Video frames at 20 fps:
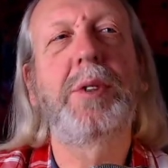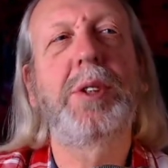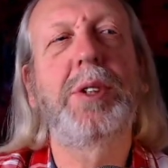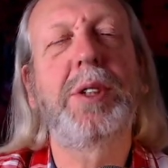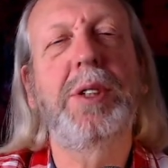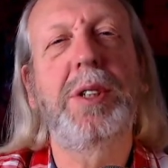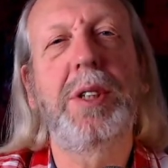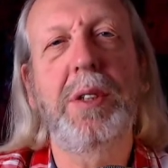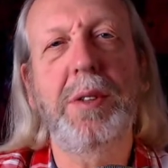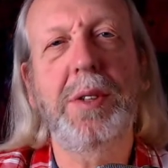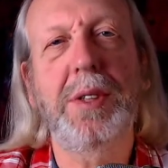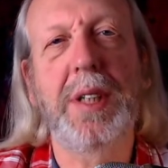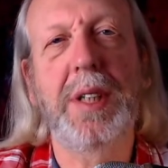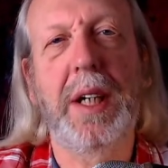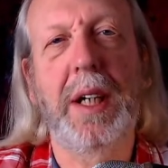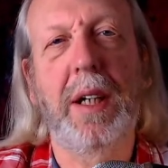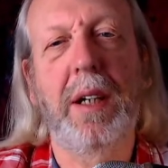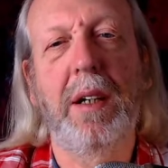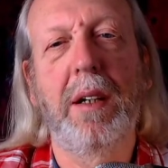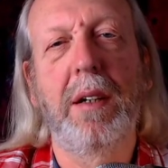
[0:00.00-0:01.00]
of
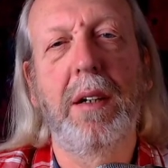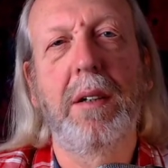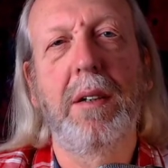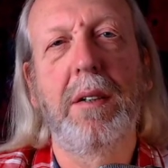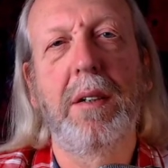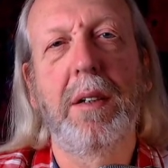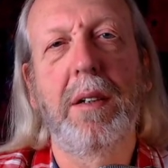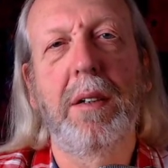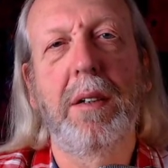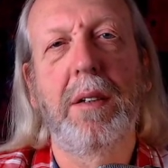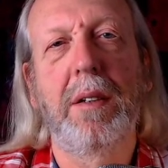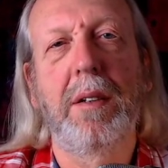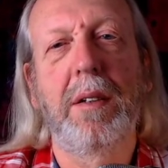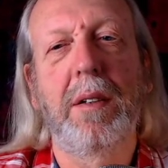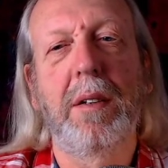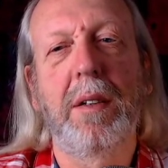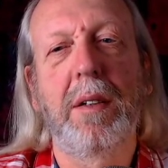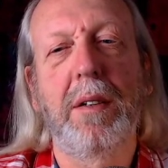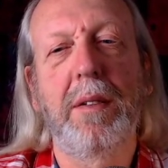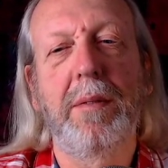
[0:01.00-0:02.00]
choosing,
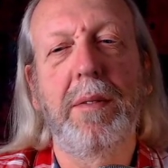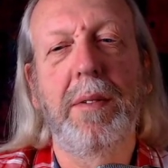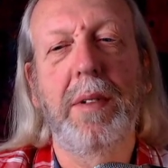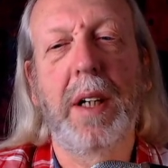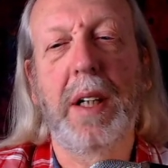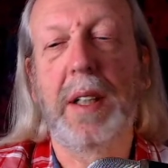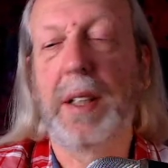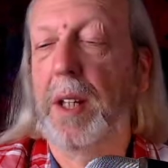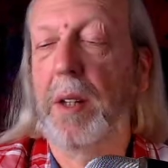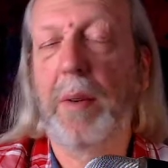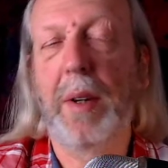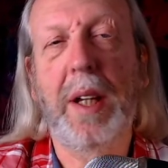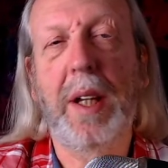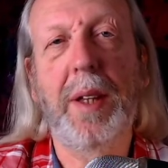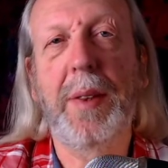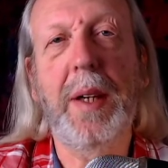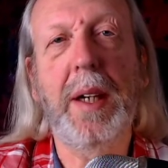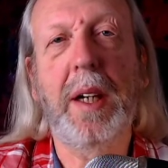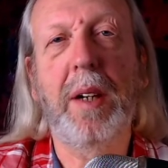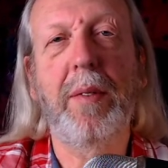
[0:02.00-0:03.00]

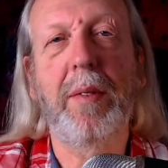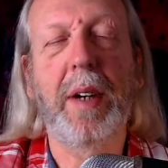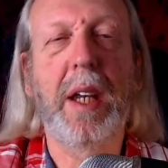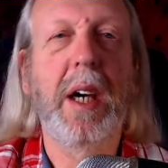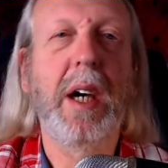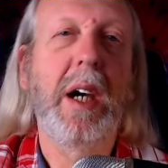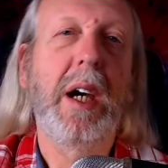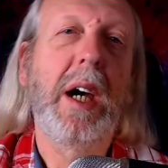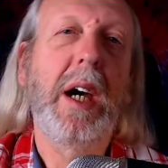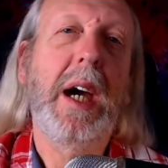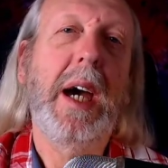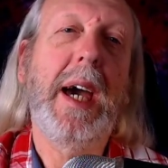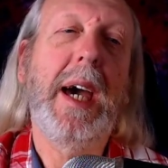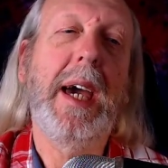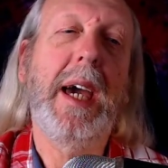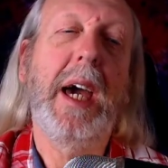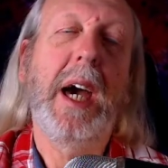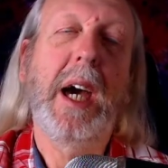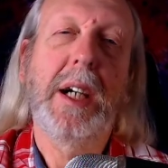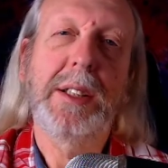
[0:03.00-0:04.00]
another way to think of it,
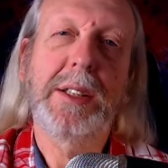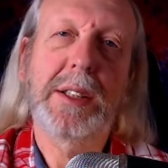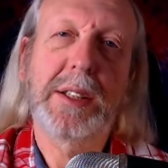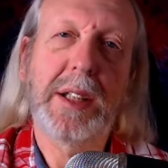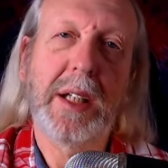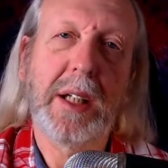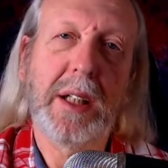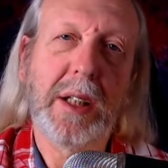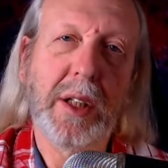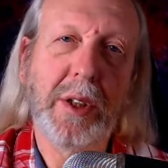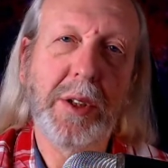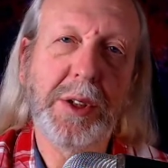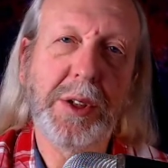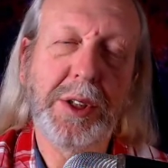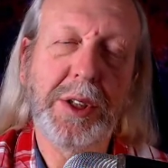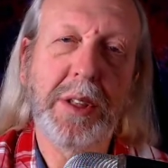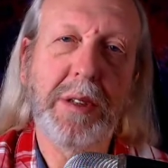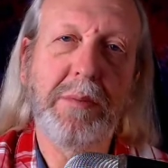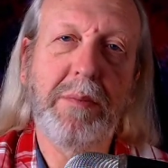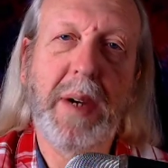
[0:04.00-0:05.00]
a
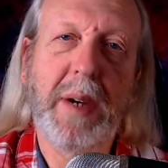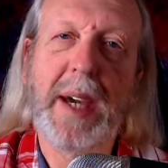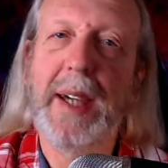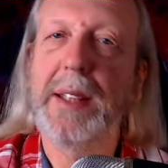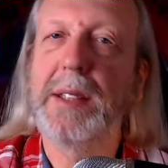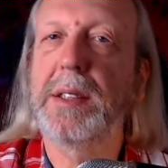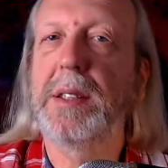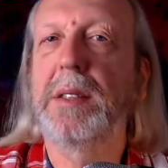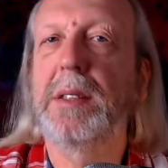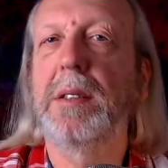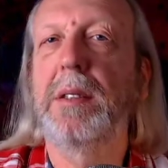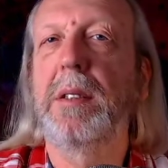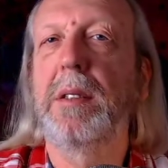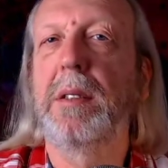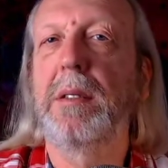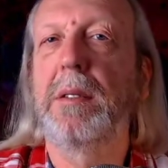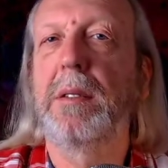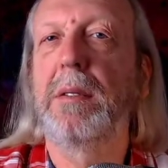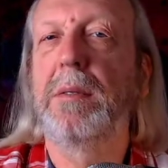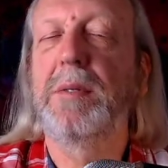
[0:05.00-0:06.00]

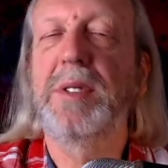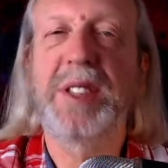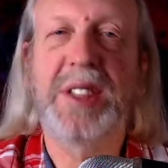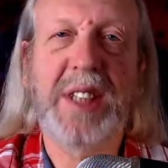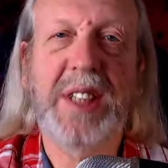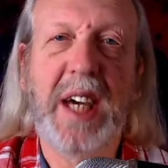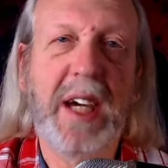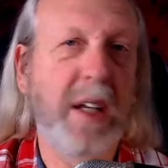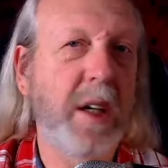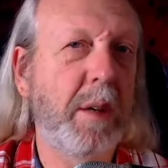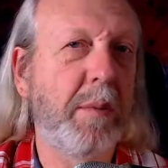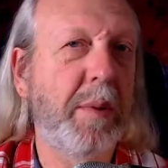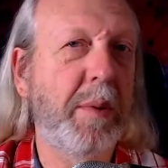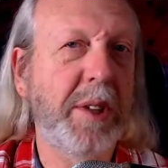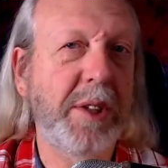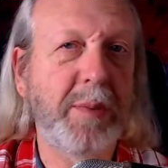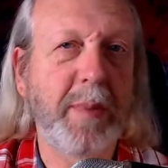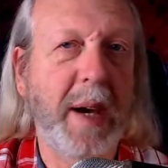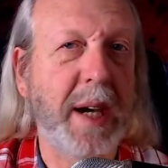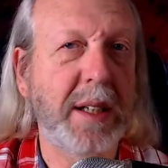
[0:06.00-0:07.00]
solution-based
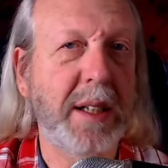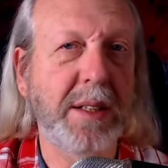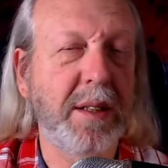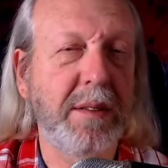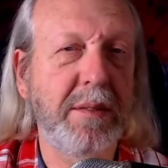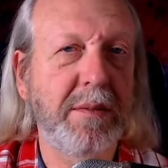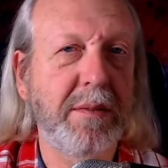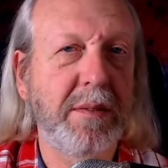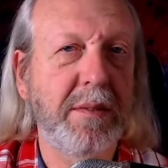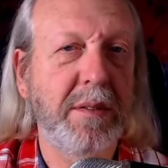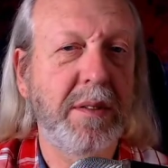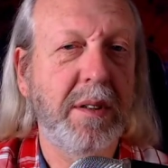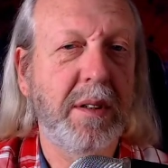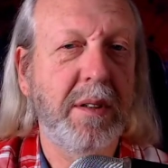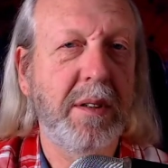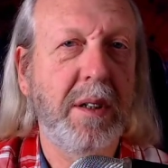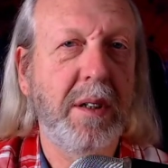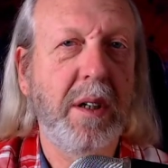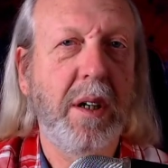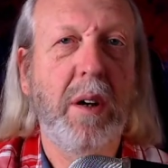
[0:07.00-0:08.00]
state or perspective,
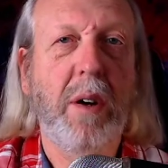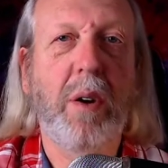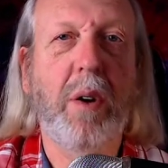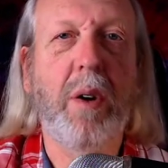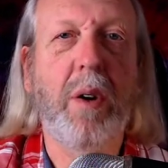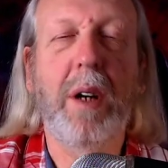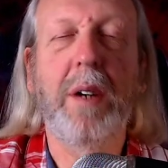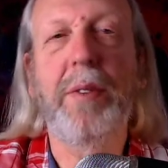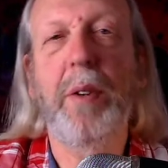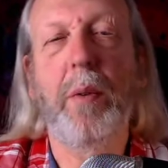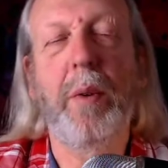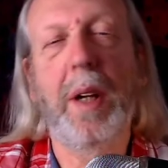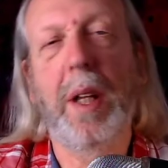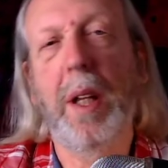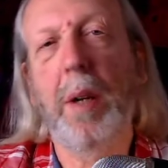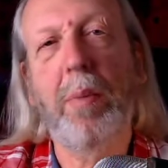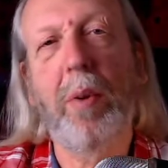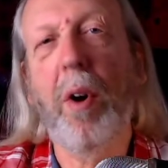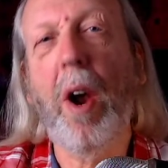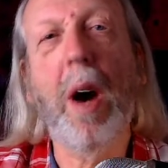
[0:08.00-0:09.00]
or
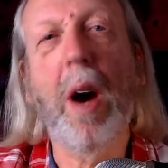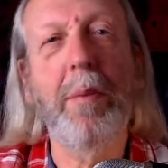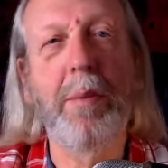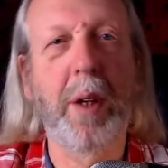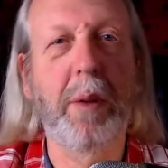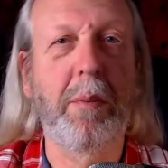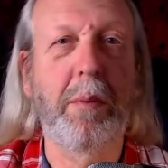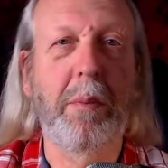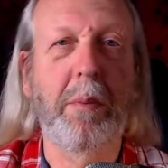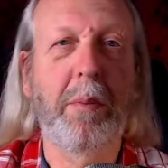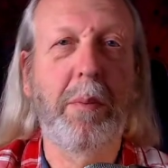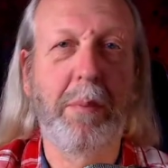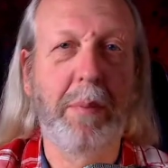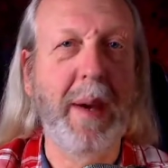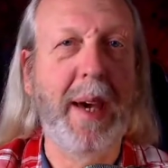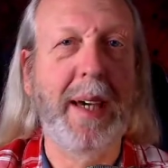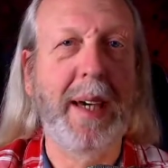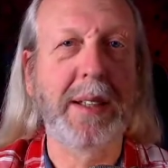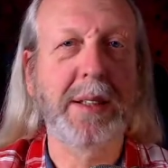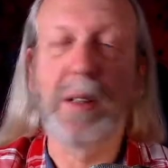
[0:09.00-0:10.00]
if you will, a
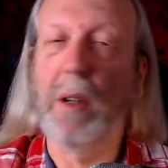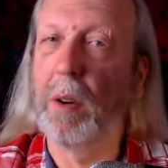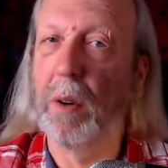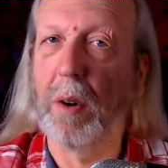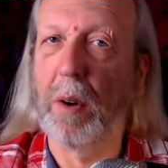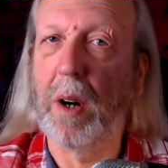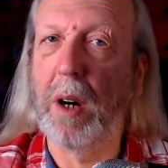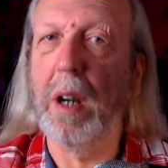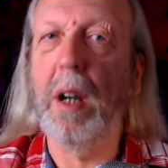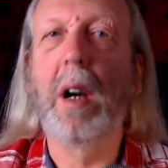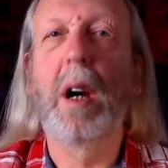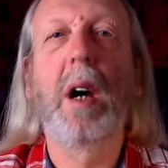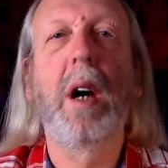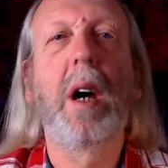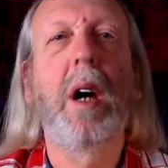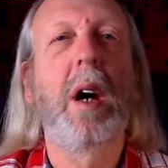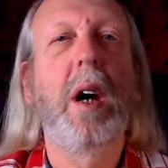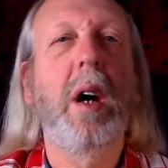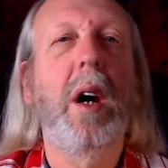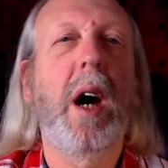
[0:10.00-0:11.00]
problem-based,
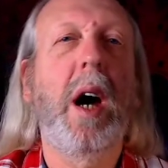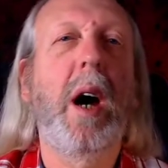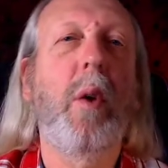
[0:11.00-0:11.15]
or